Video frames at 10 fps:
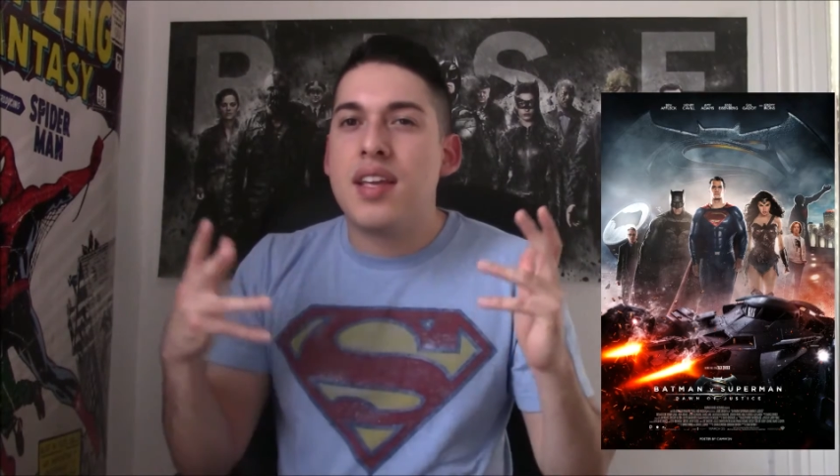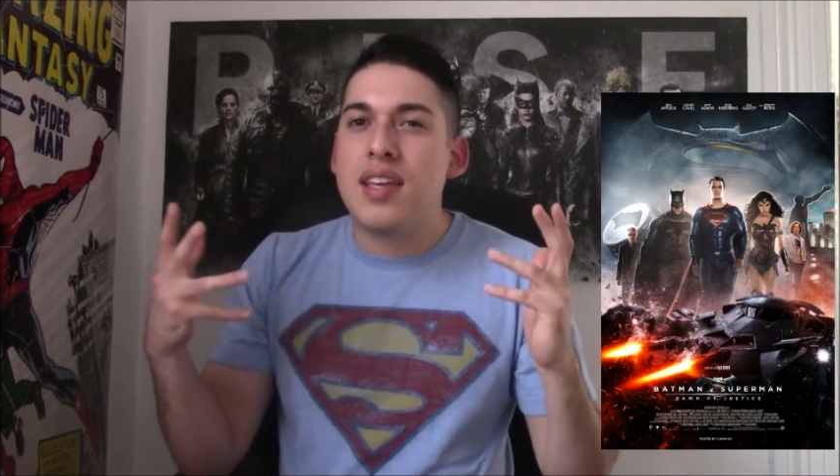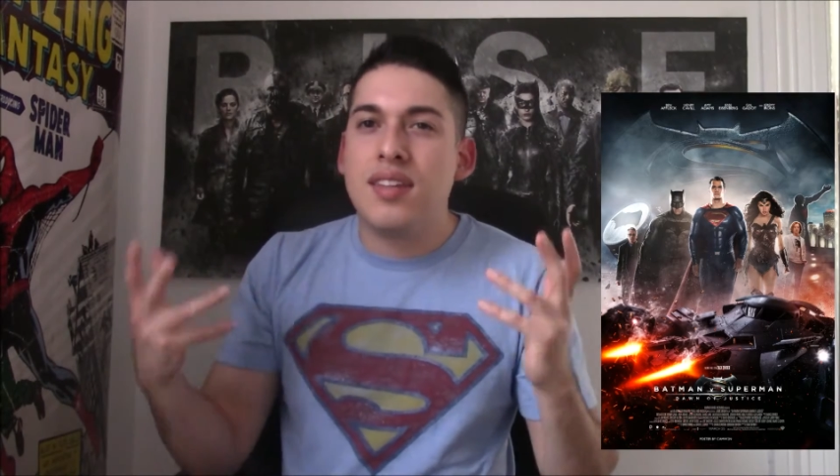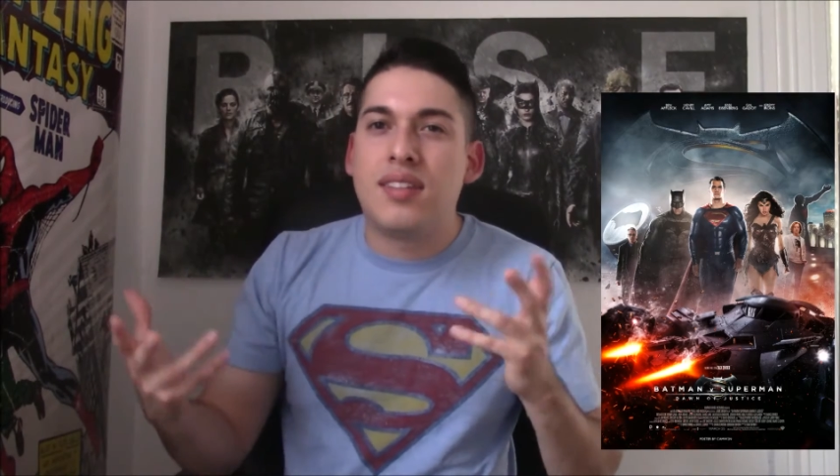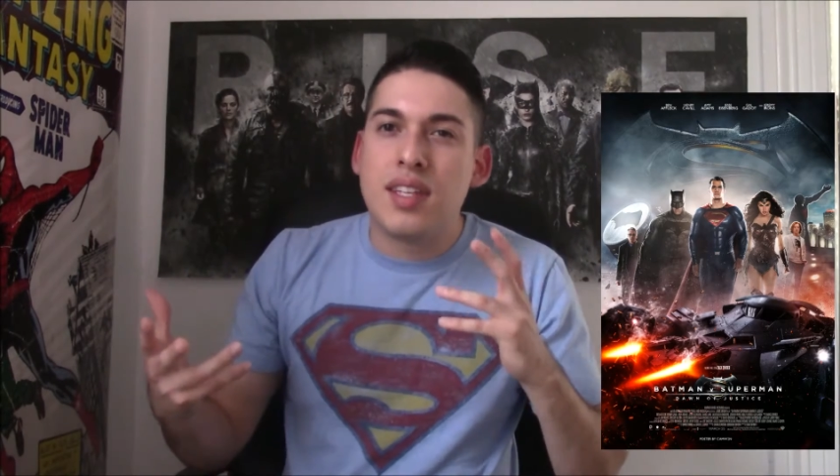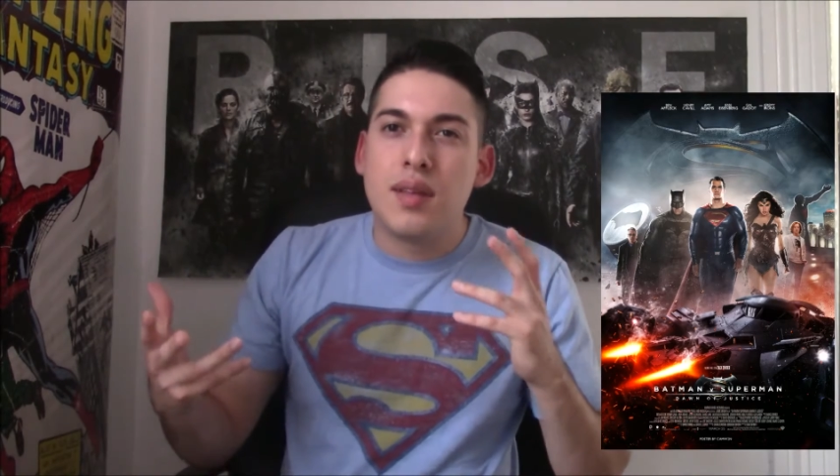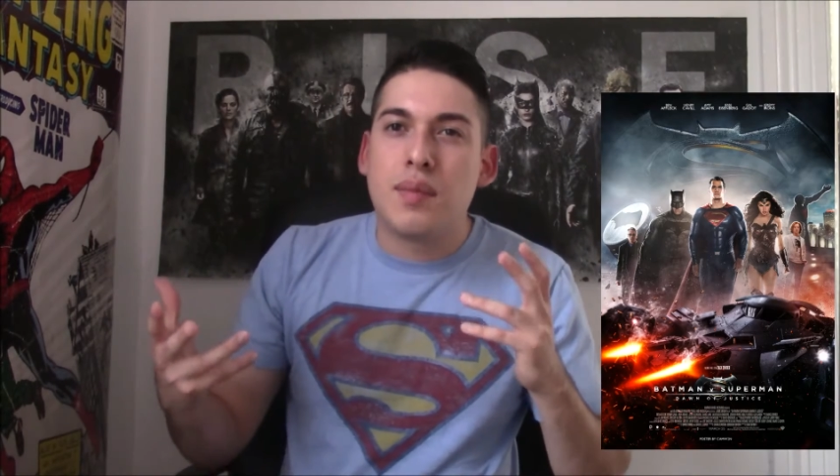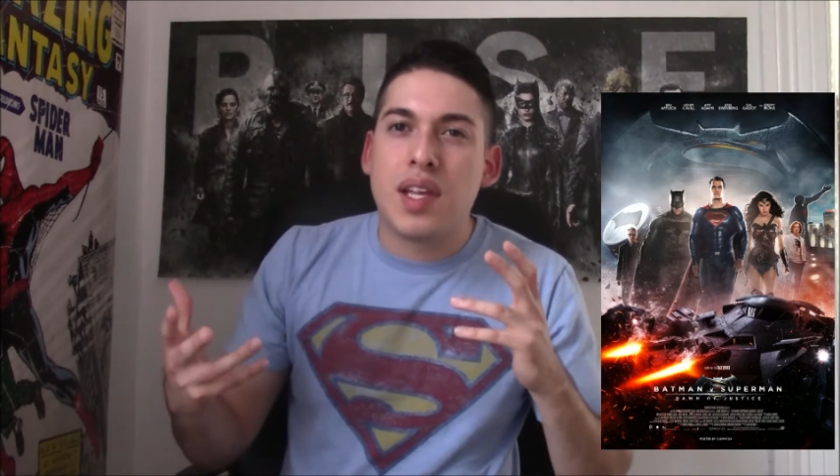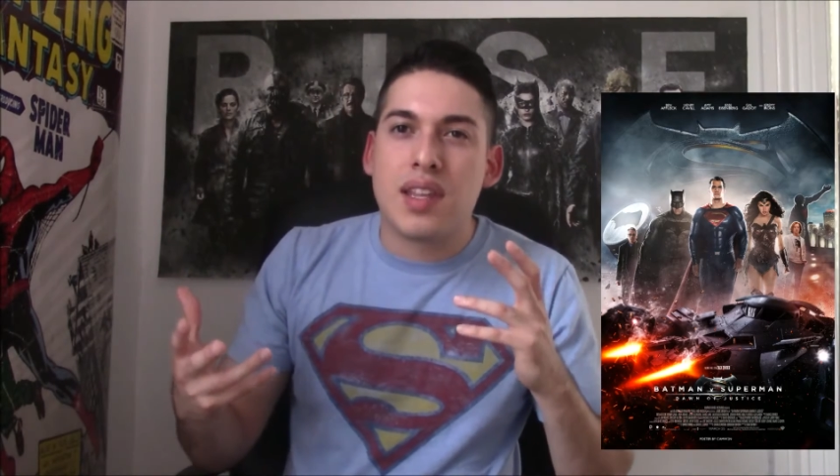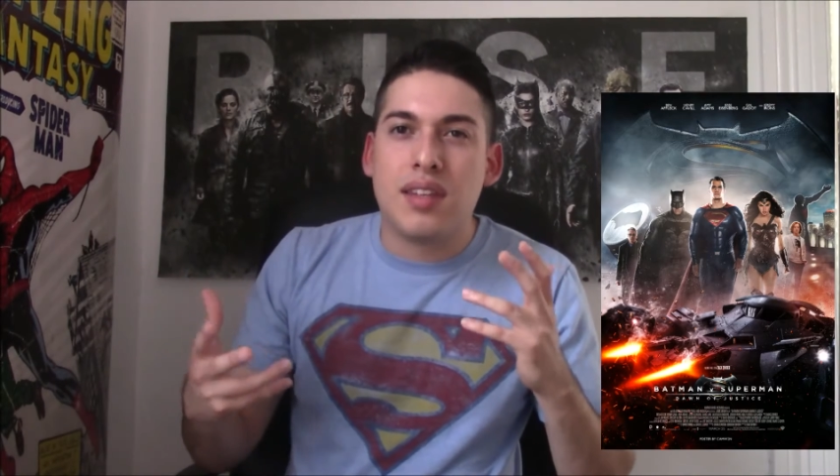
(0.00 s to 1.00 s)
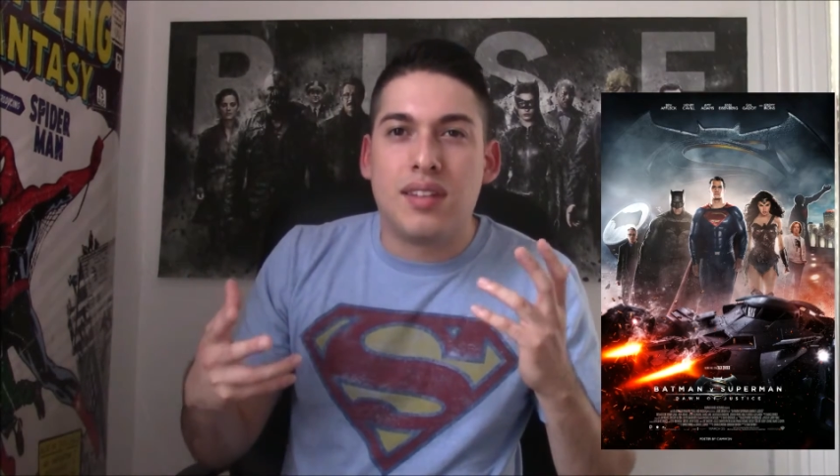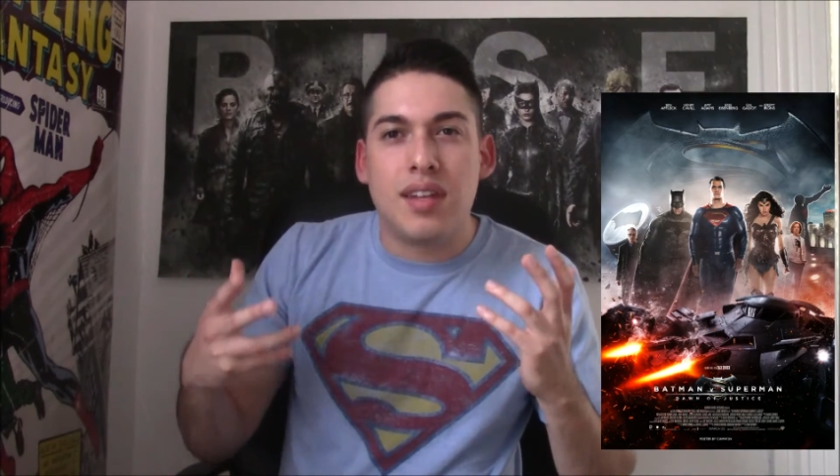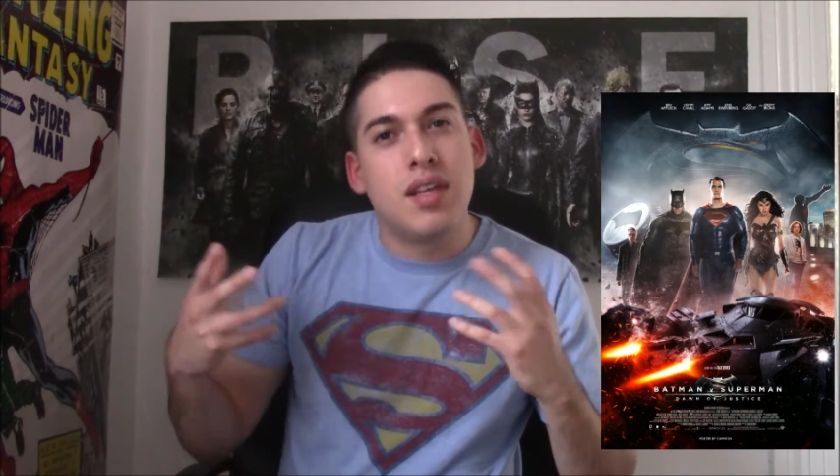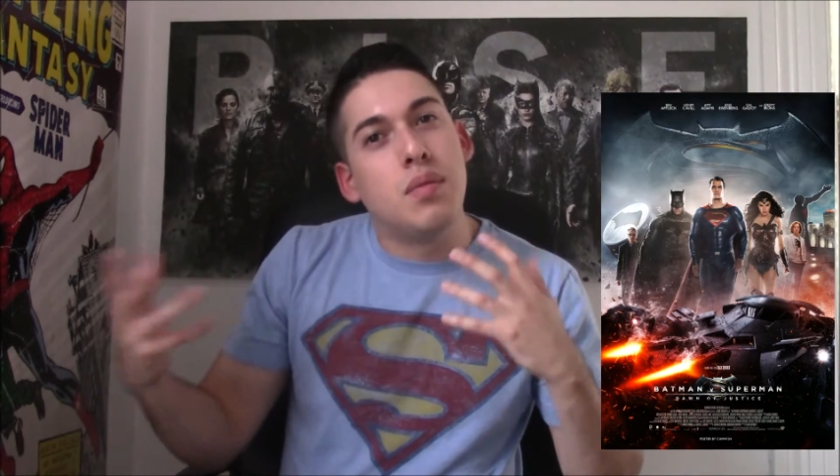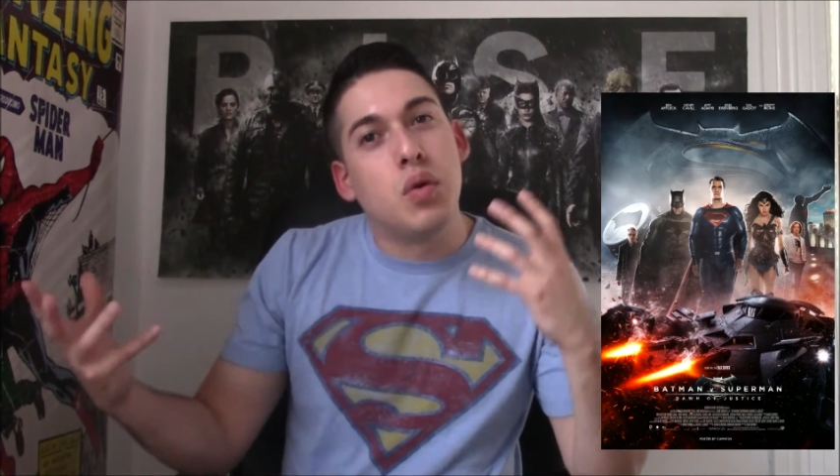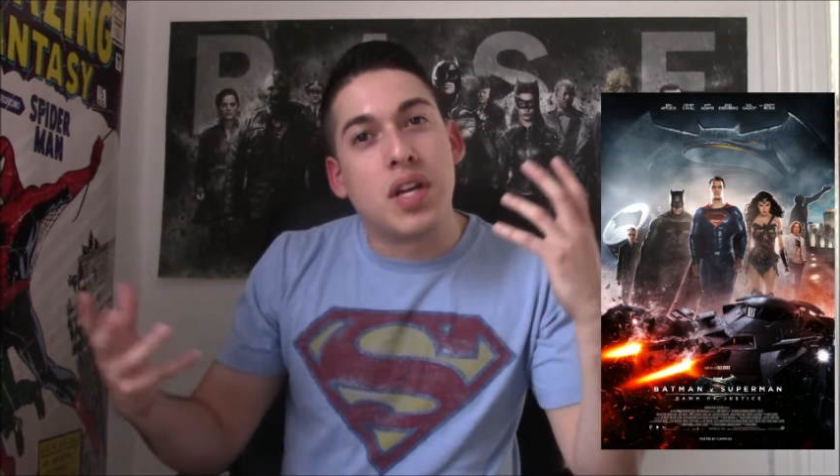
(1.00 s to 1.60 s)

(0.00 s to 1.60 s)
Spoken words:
he seemed like this emo